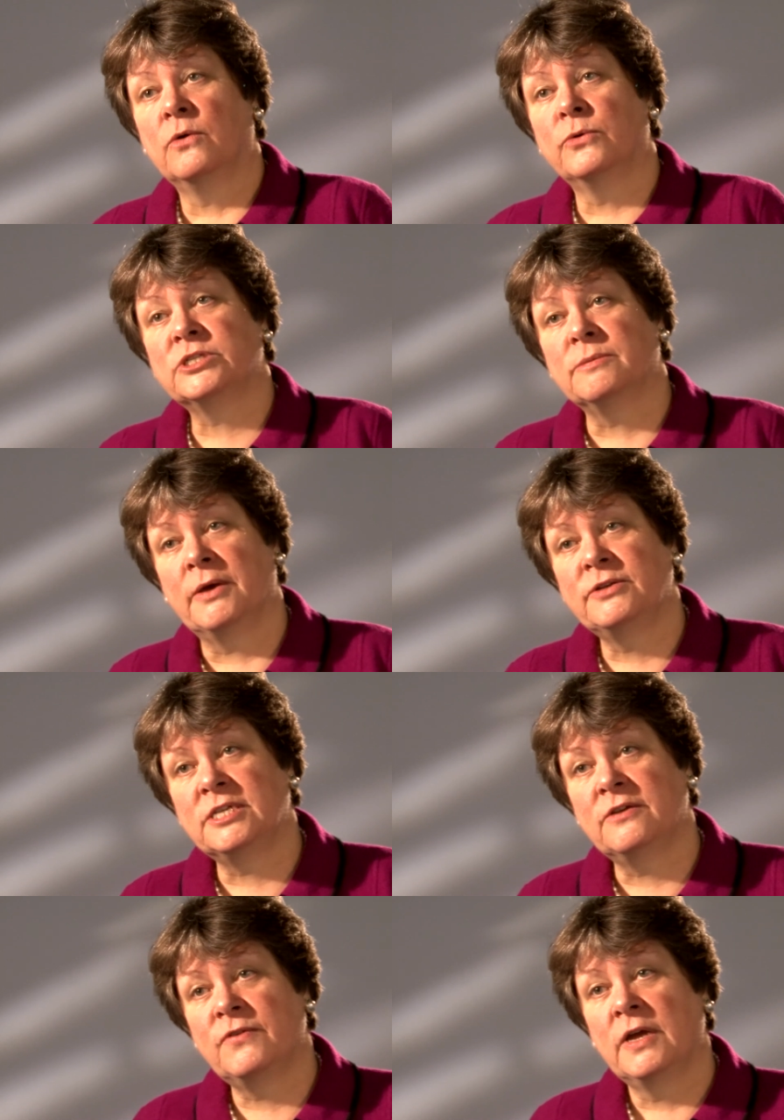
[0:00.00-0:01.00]

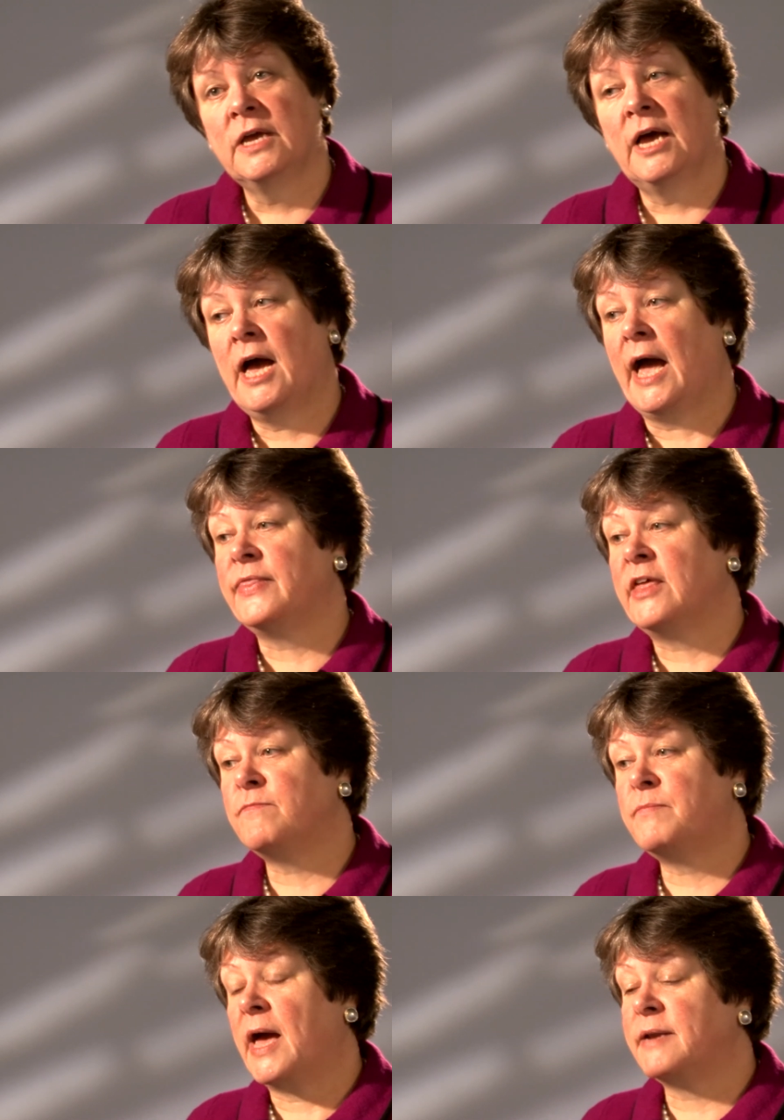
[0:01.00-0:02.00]
automotive, and
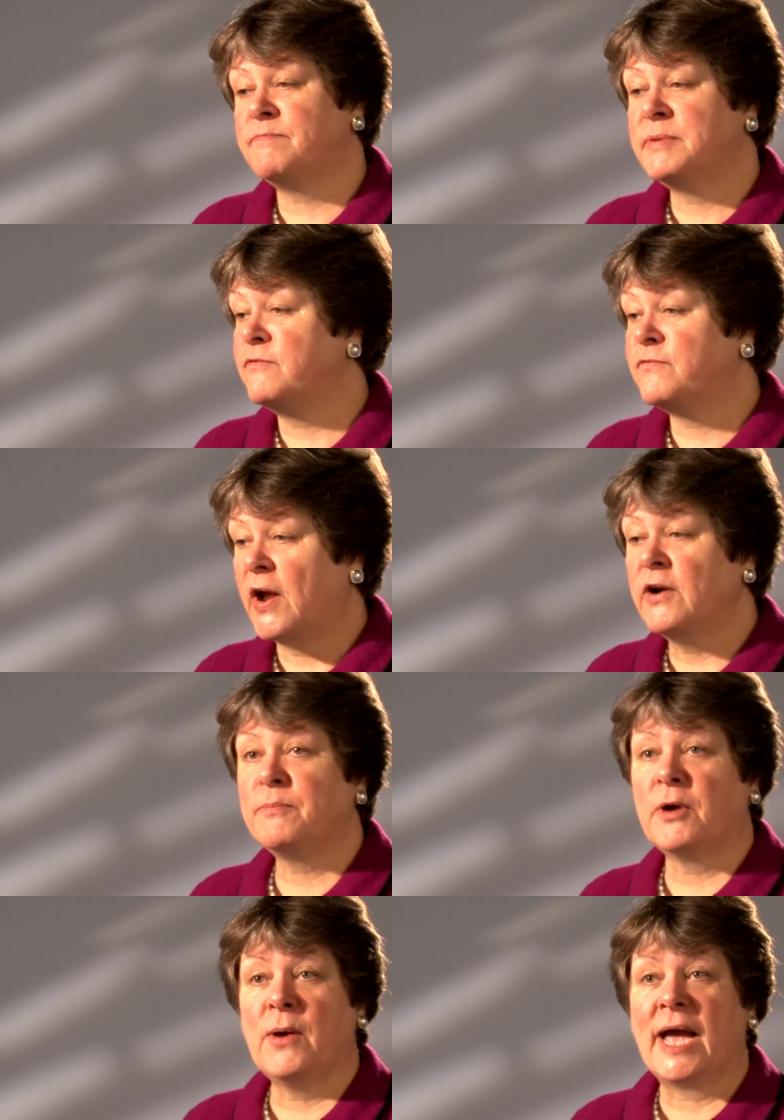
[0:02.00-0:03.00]
they've been very
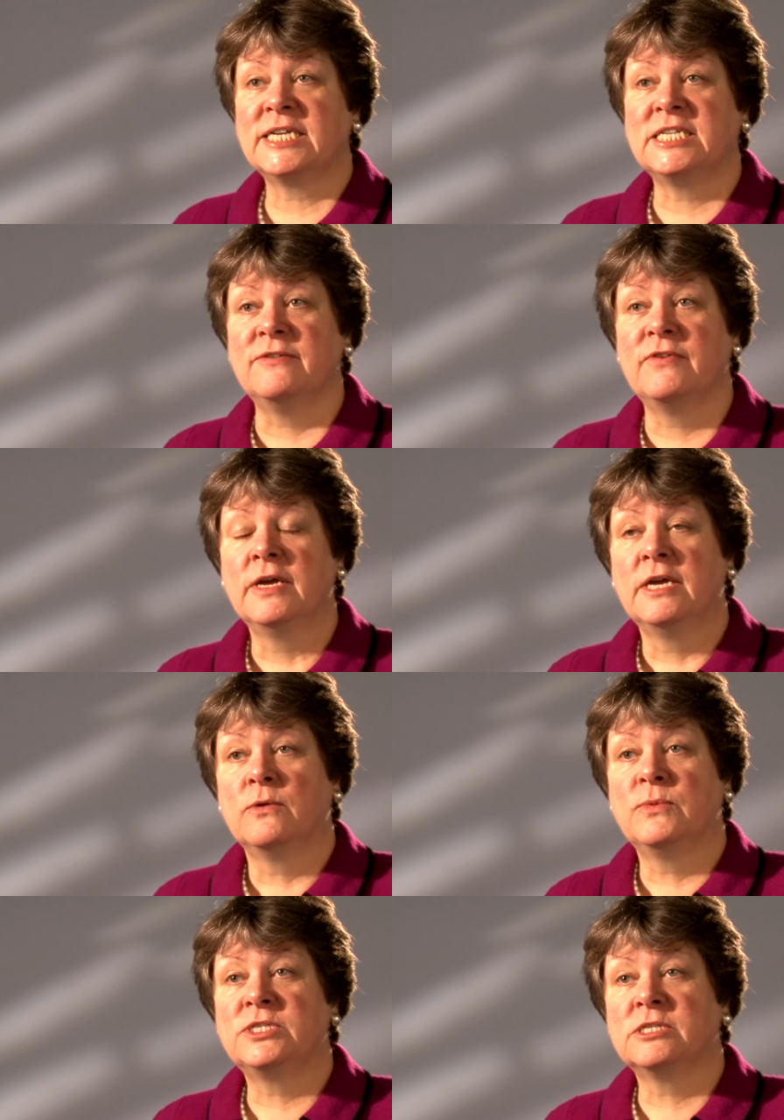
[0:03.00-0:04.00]
proactive
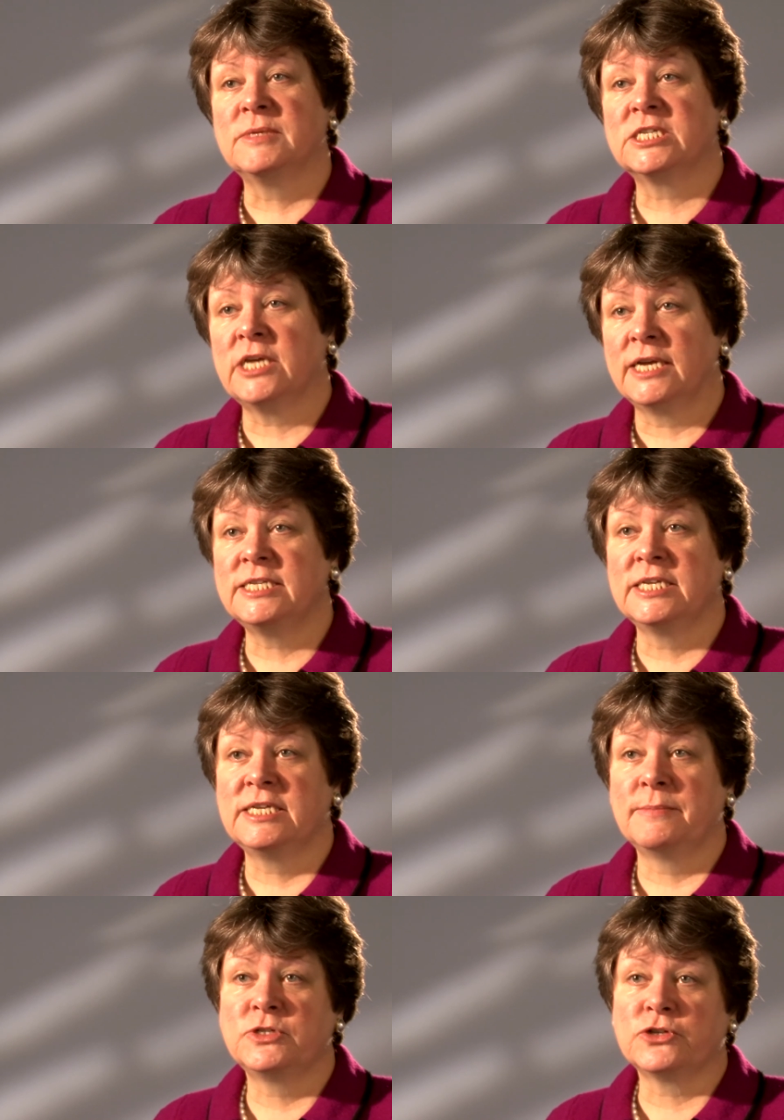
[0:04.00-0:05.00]
with some exciting
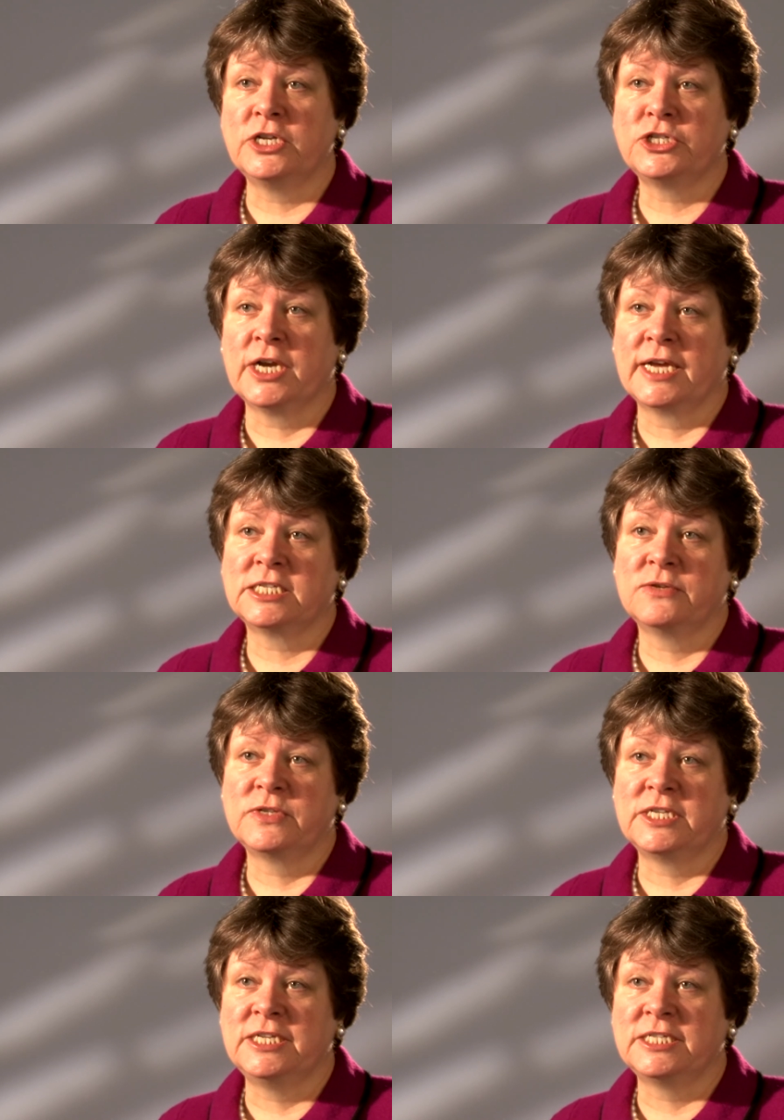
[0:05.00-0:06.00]
demonstration
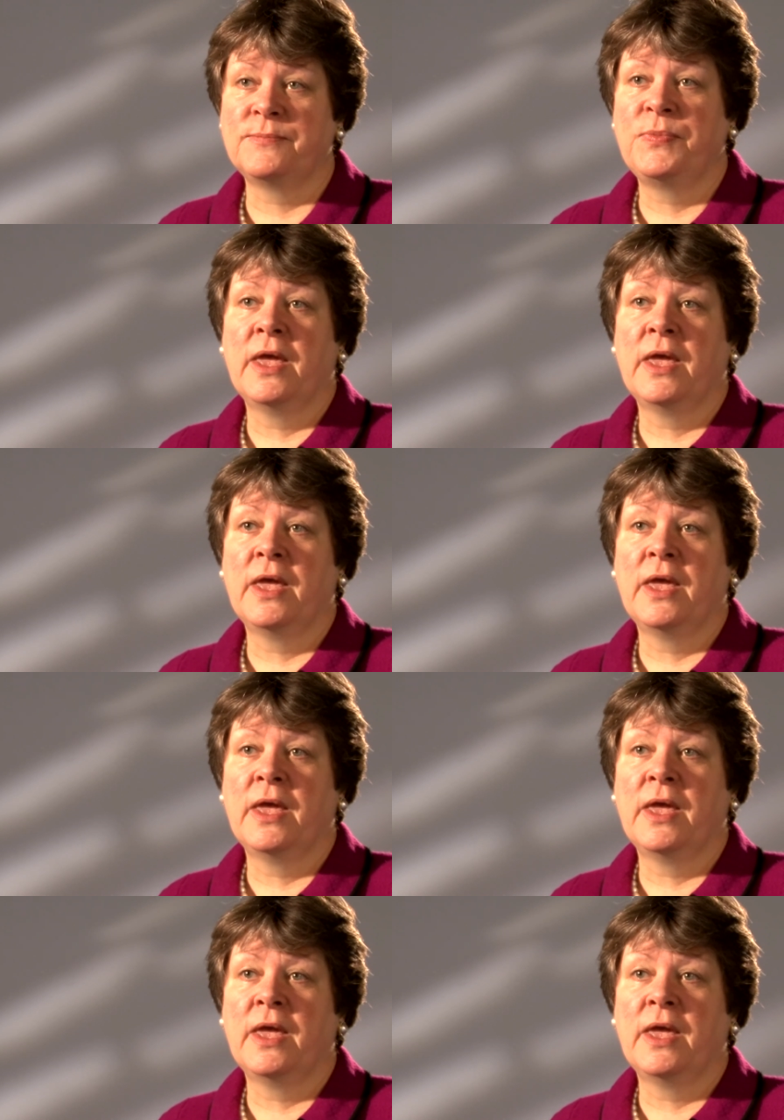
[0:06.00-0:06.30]
activities